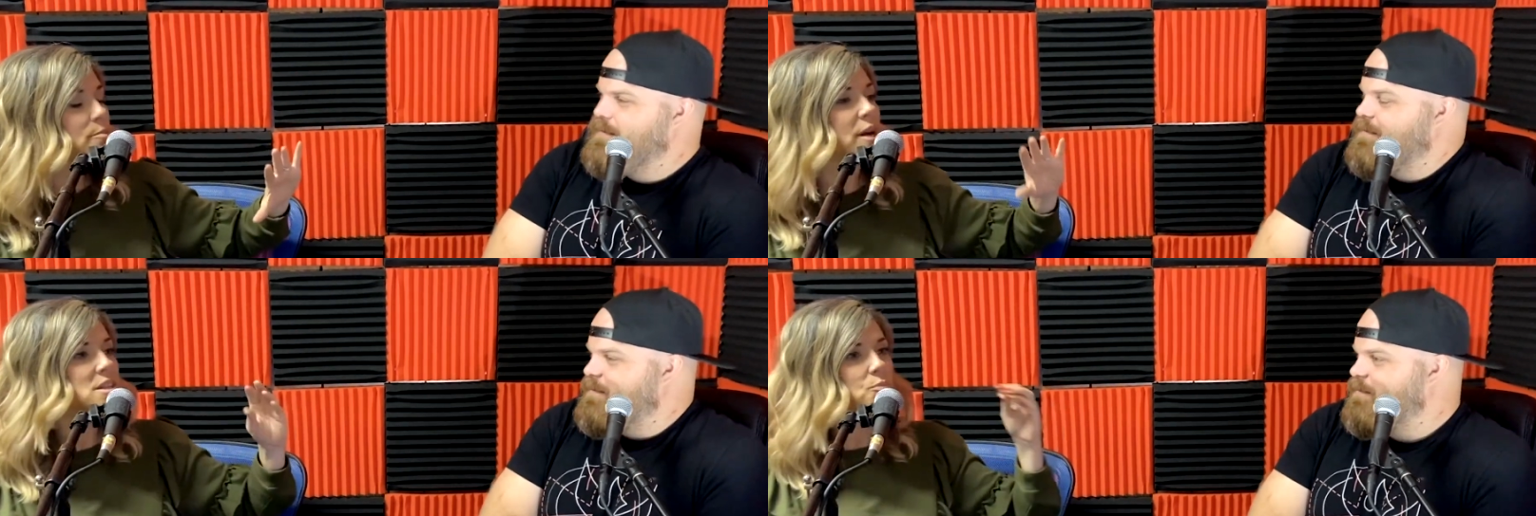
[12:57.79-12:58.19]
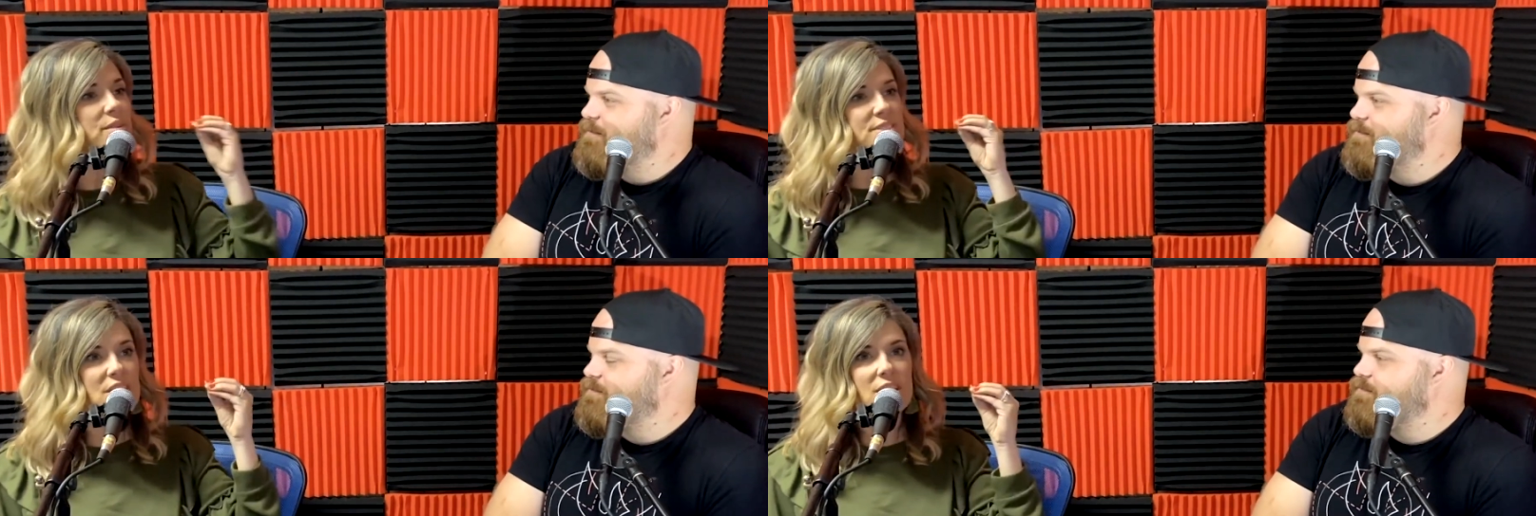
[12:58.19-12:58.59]
Speaker 1: because
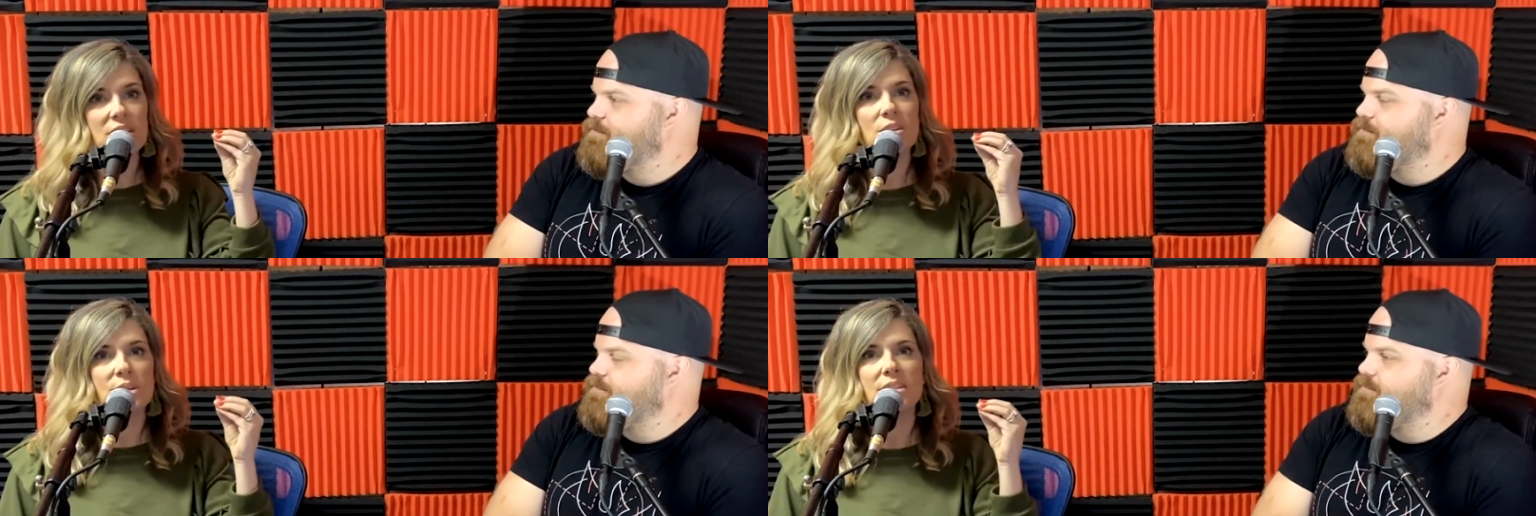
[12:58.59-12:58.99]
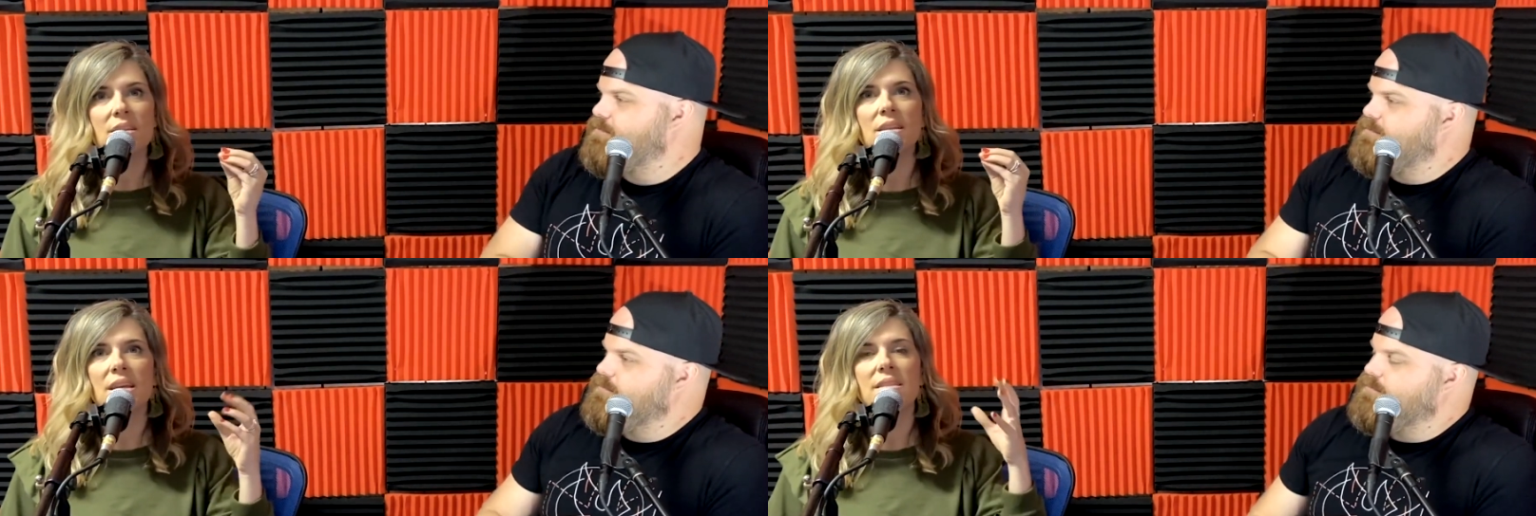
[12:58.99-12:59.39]
we've studied so
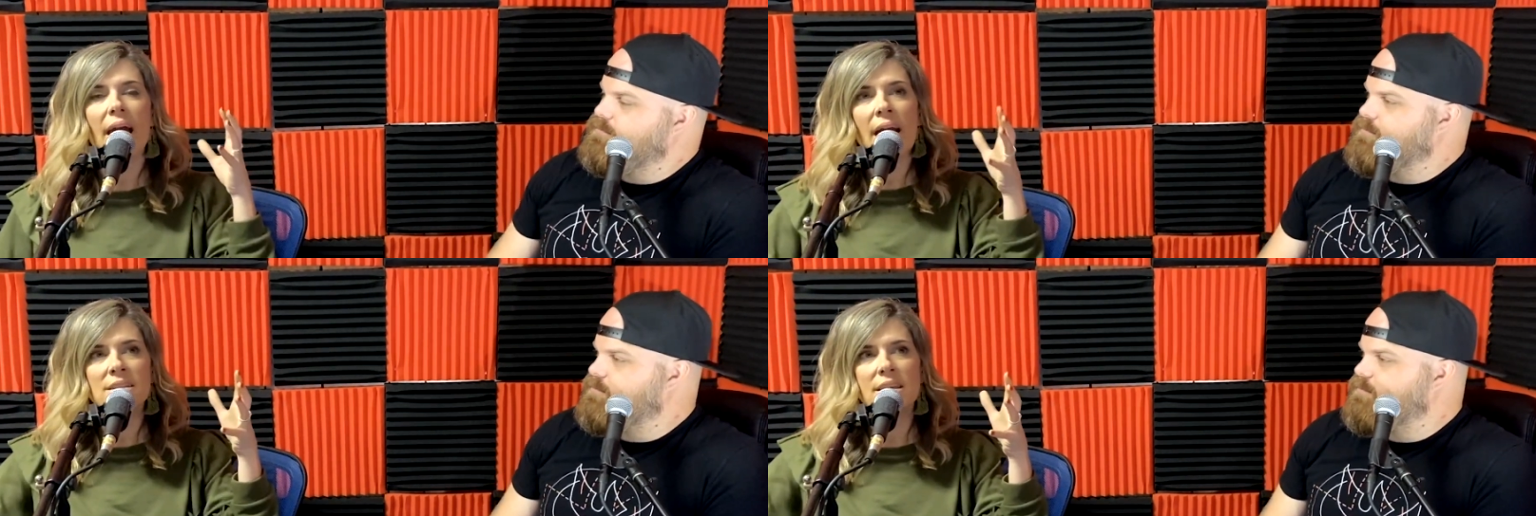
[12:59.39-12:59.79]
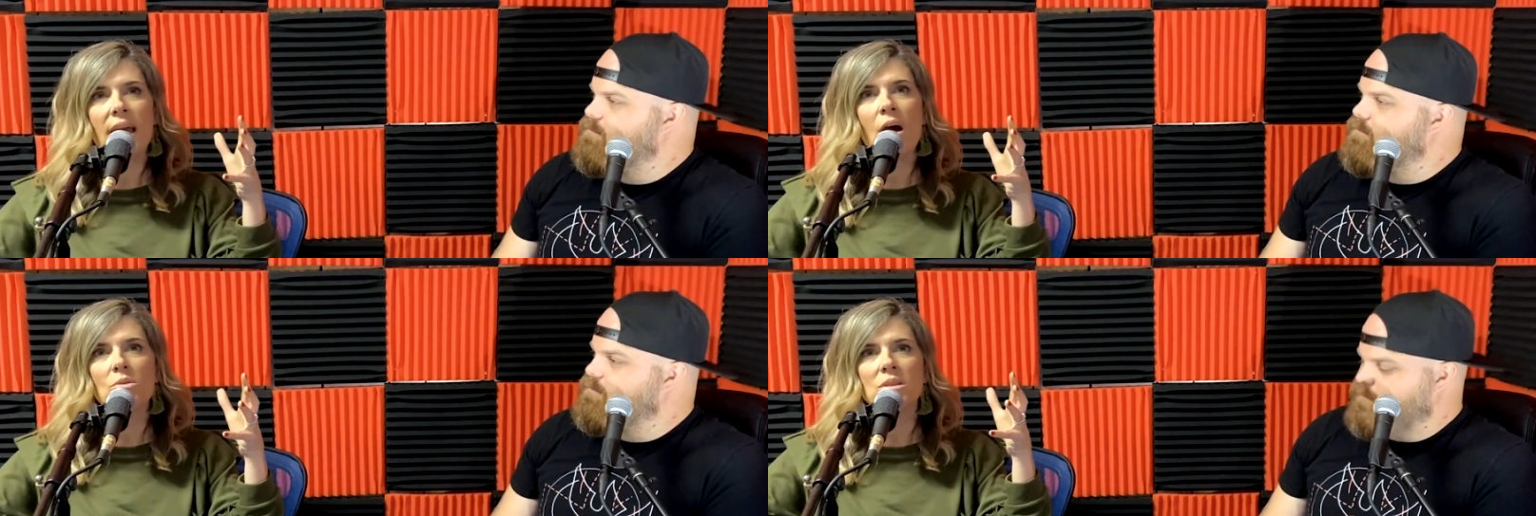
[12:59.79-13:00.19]
intently, the acting
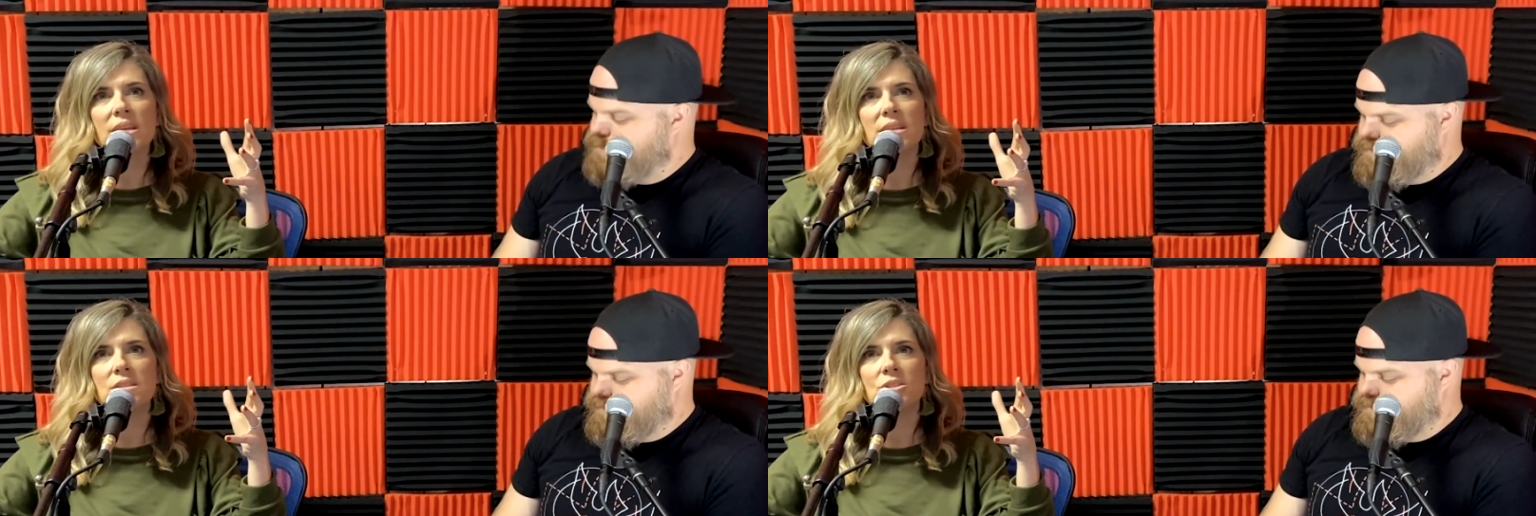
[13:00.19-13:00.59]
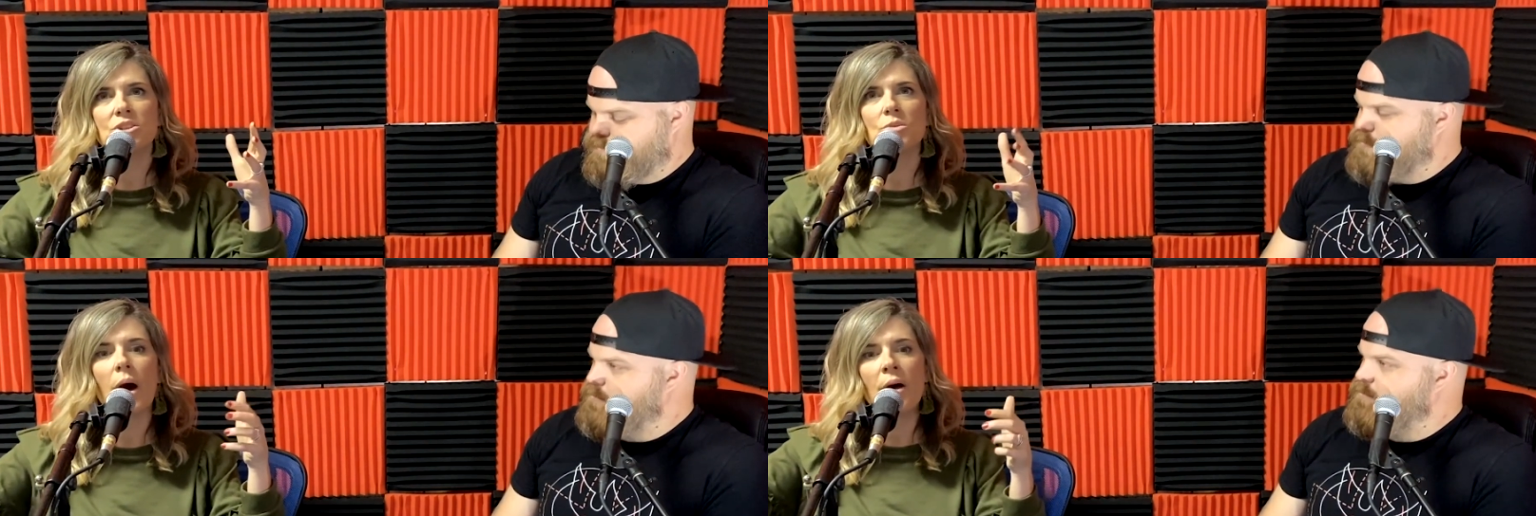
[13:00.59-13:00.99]
out leads to